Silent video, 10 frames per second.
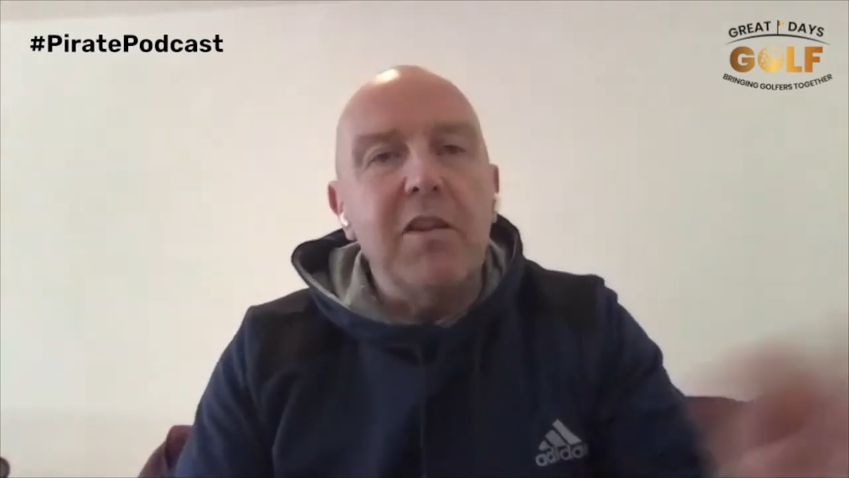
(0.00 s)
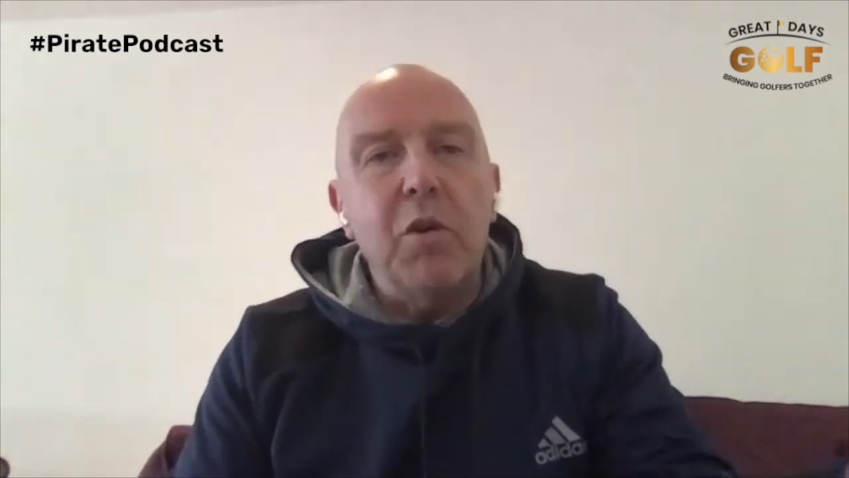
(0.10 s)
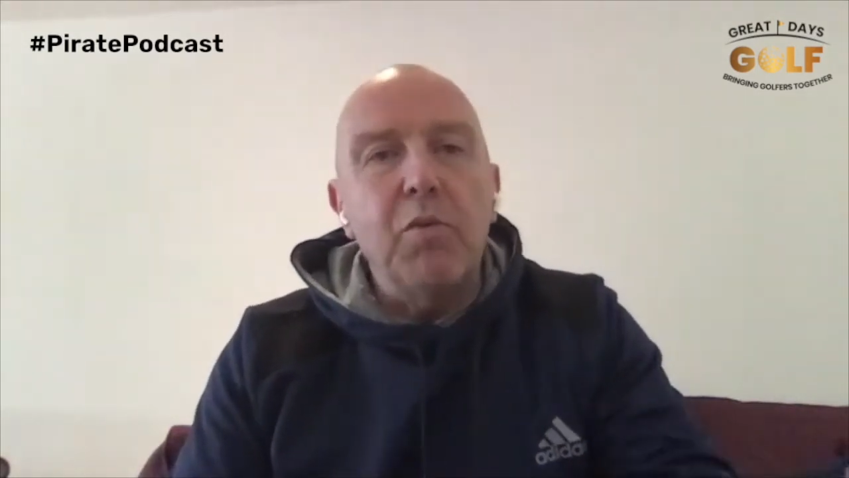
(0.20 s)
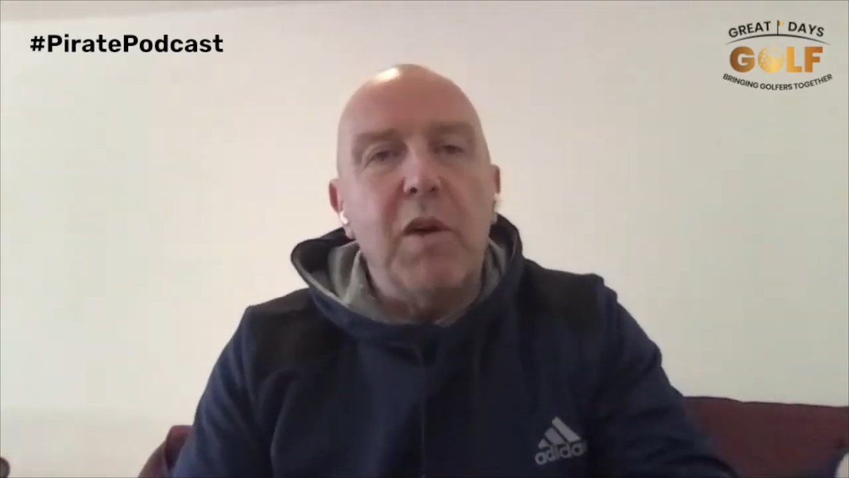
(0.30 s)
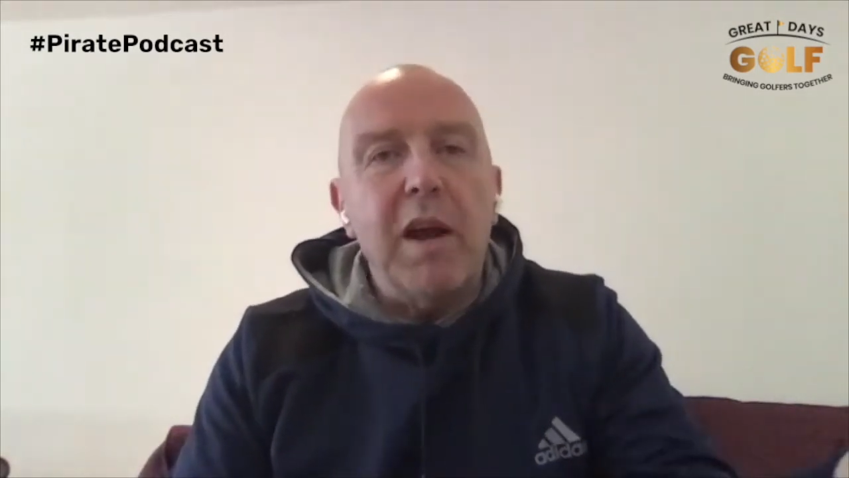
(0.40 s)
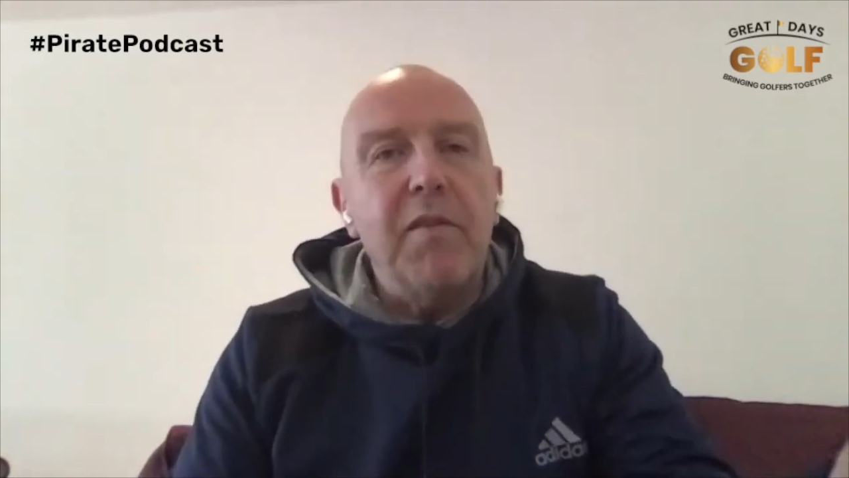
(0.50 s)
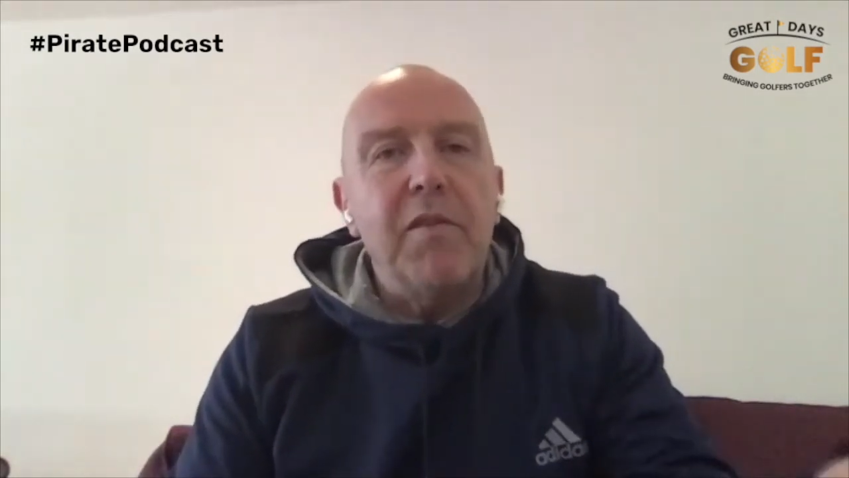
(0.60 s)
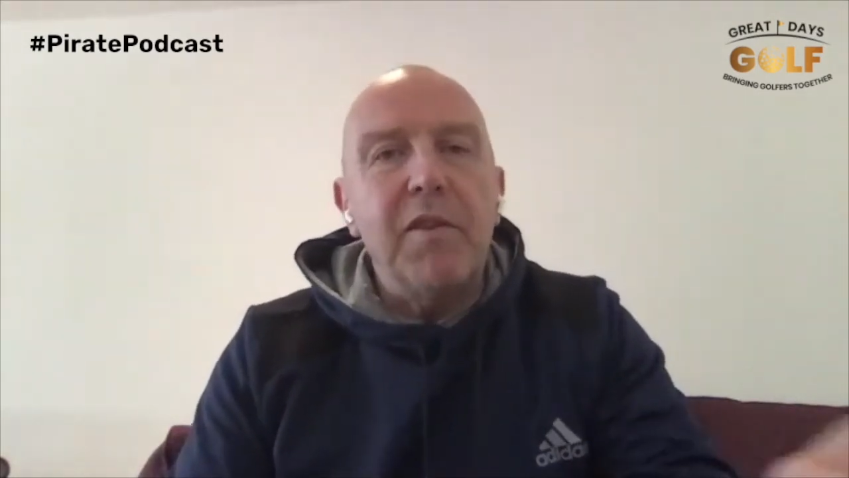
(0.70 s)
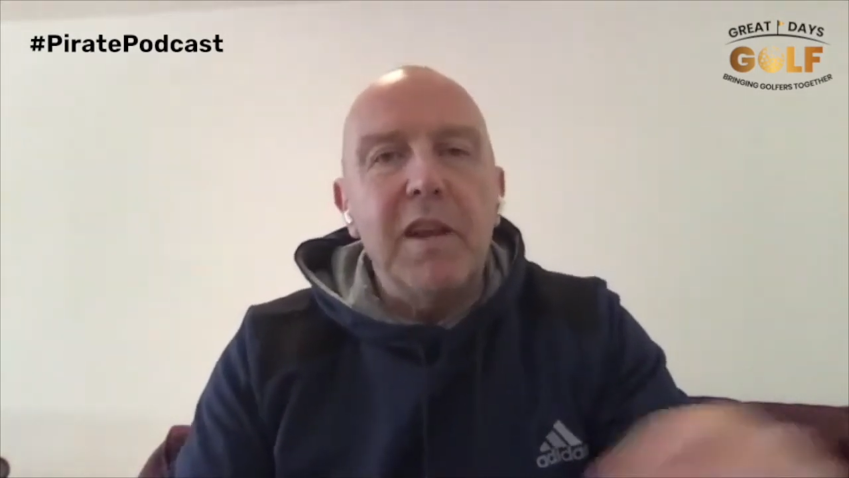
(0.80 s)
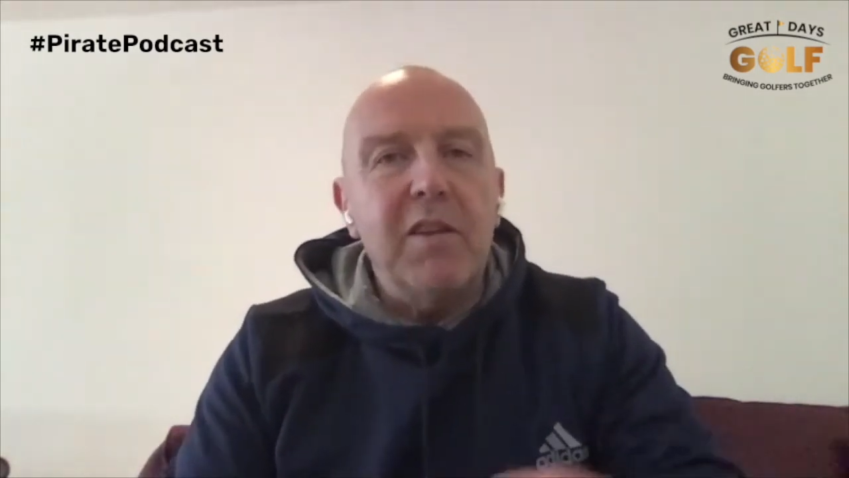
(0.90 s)
there's no rough.
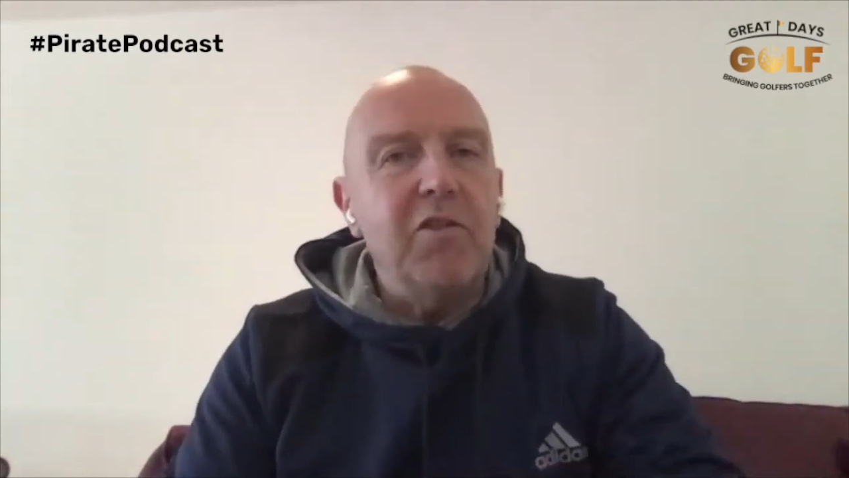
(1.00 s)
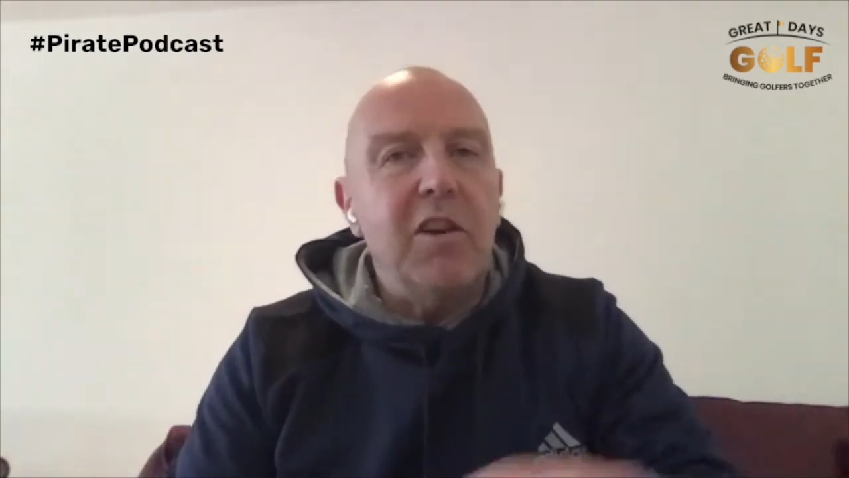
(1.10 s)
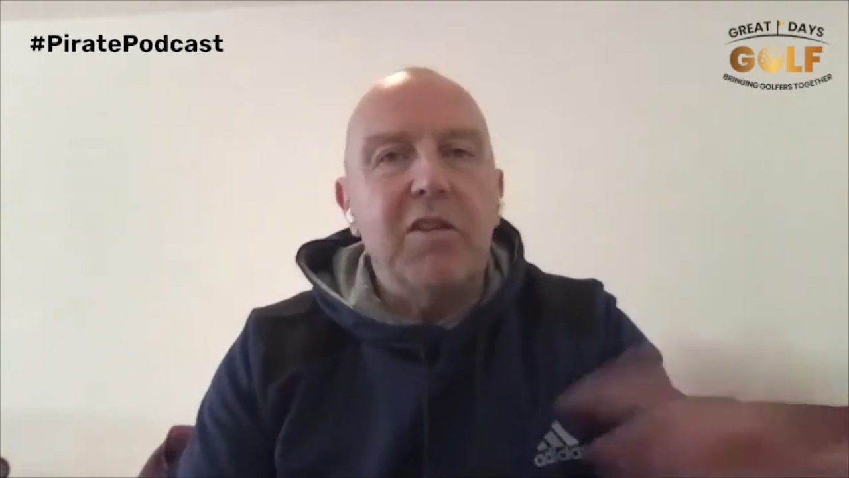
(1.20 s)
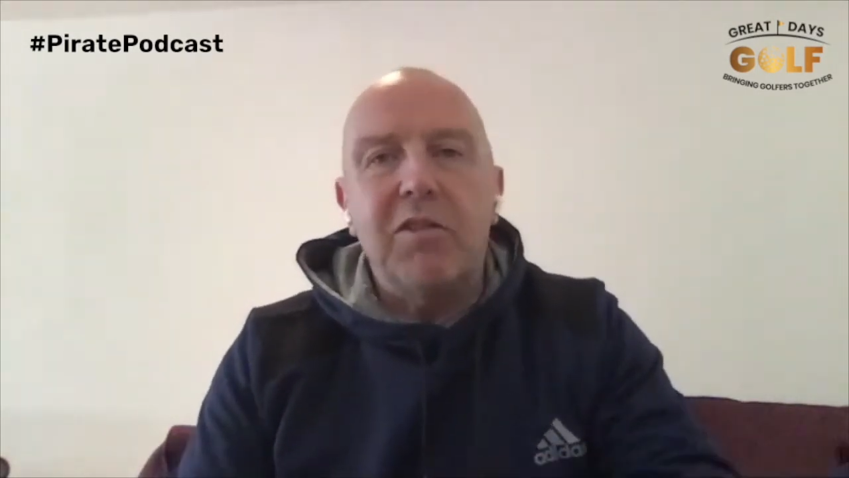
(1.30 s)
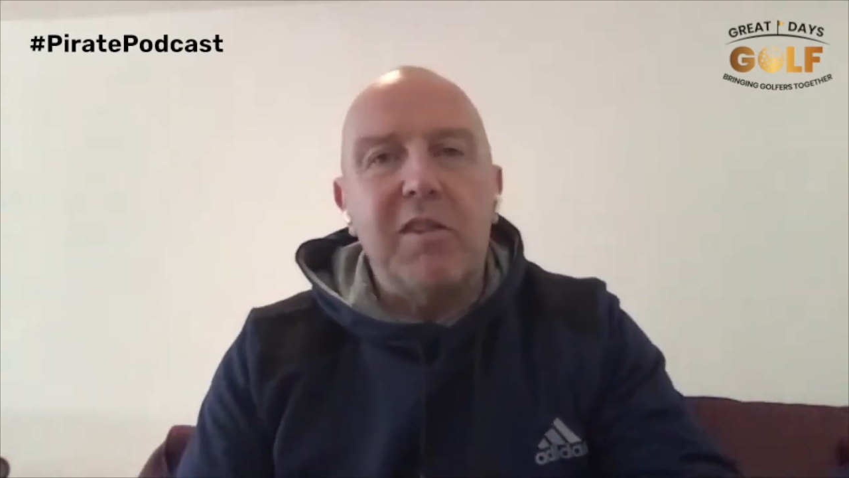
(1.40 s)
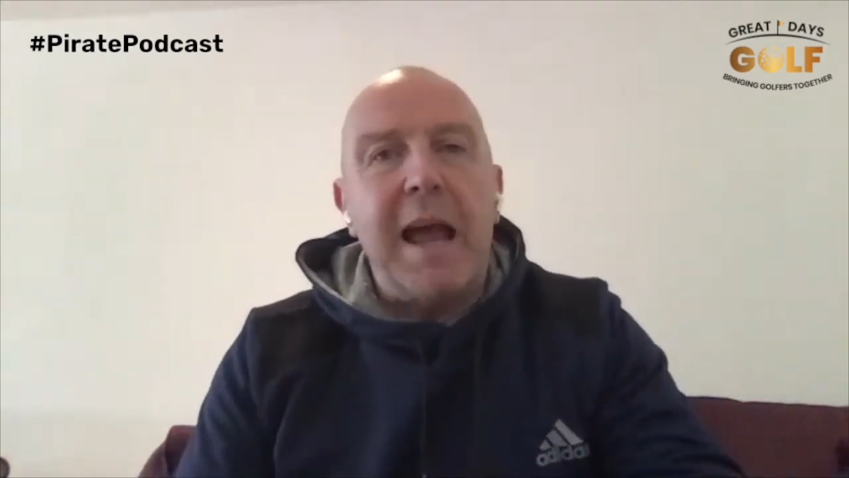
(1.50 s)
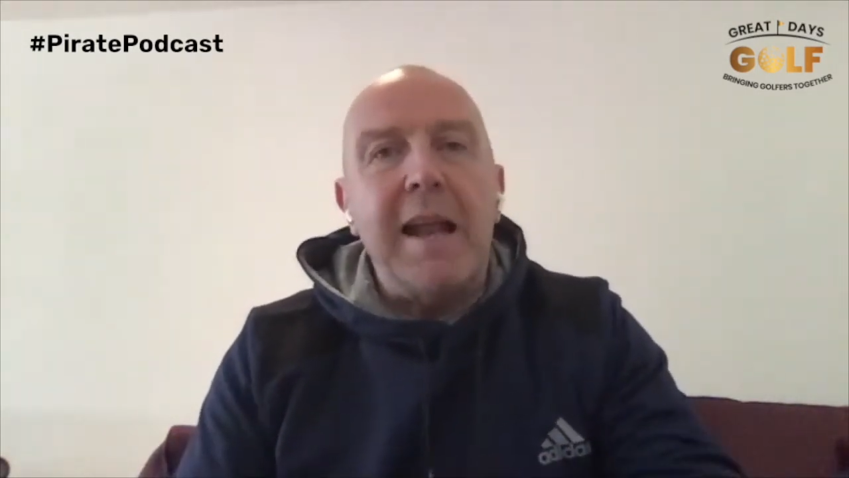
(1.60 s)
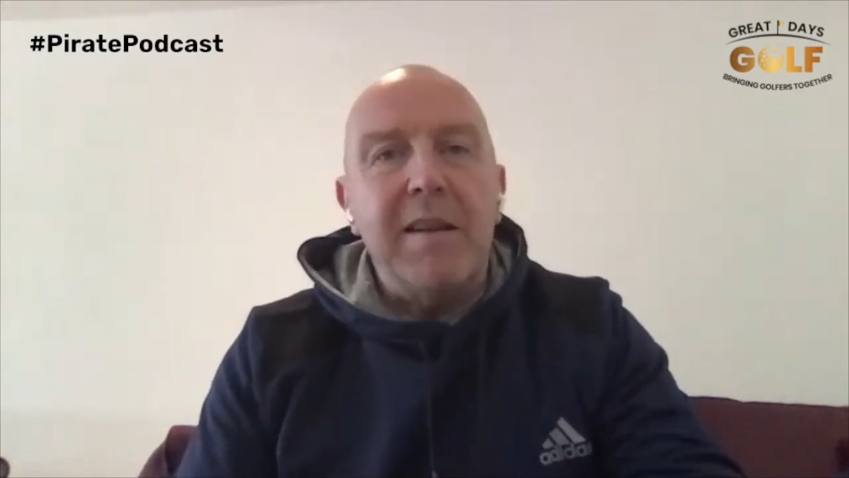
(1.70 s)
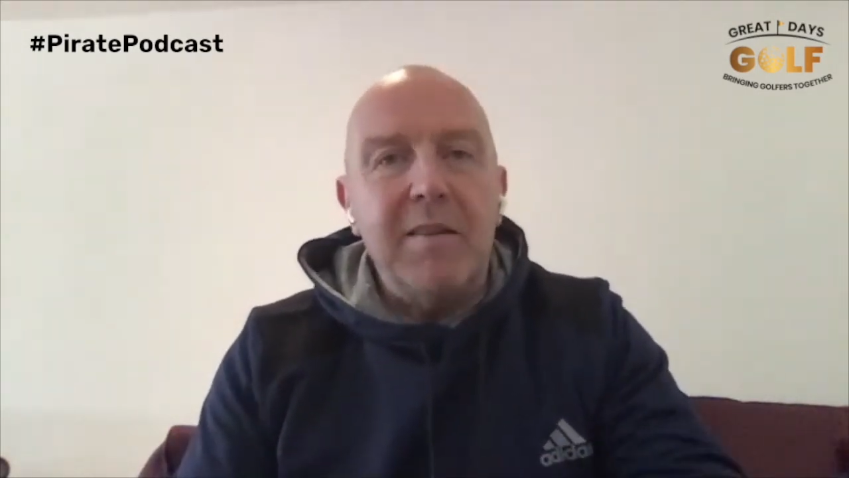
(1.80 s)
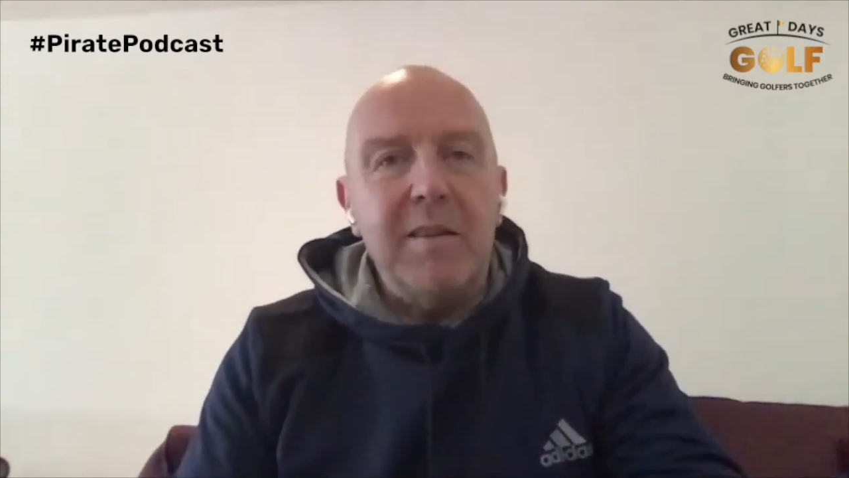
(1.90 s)
It's just
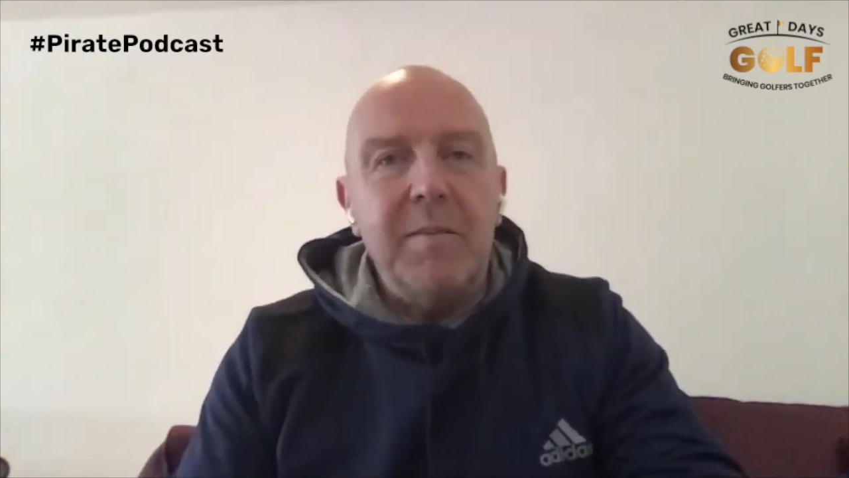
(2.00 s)
sand.